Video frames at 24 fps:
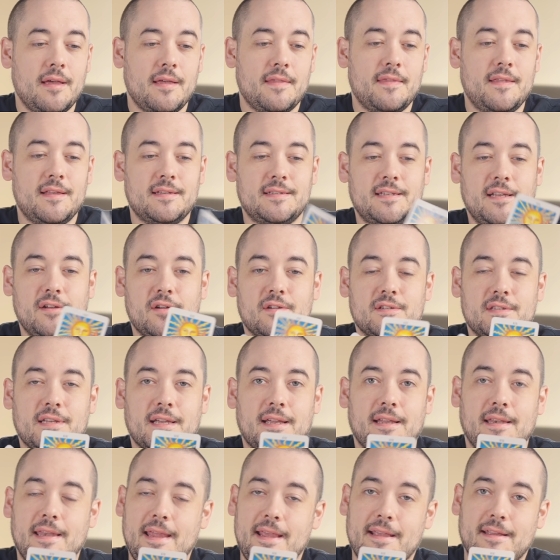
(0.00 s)
This here is like
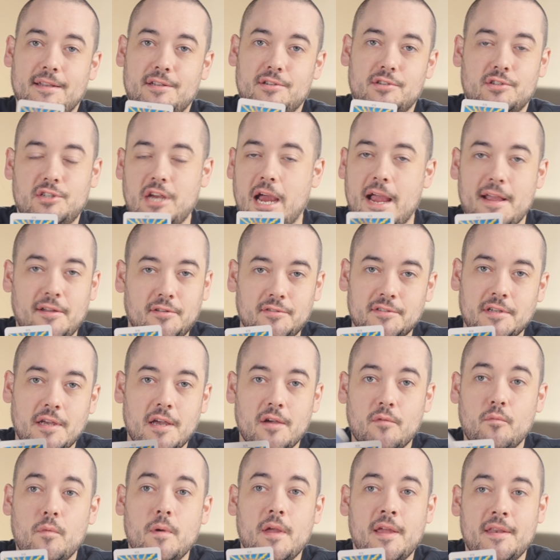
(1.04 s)
a naked child,
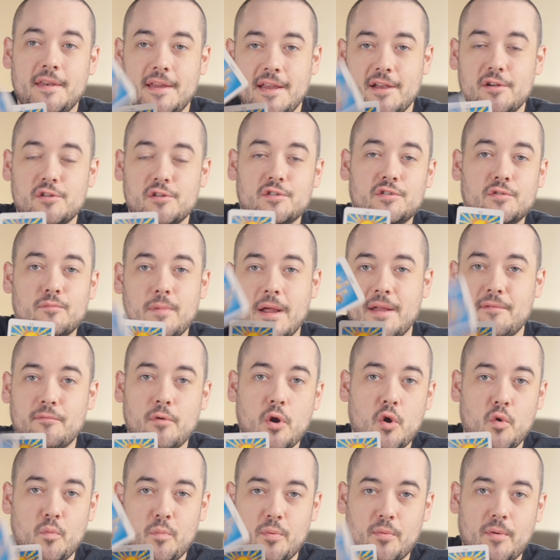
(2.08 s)
and here's the red
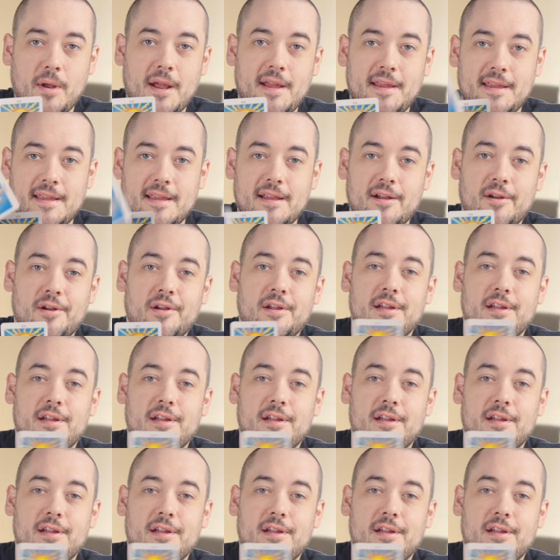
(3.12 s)
robe right here.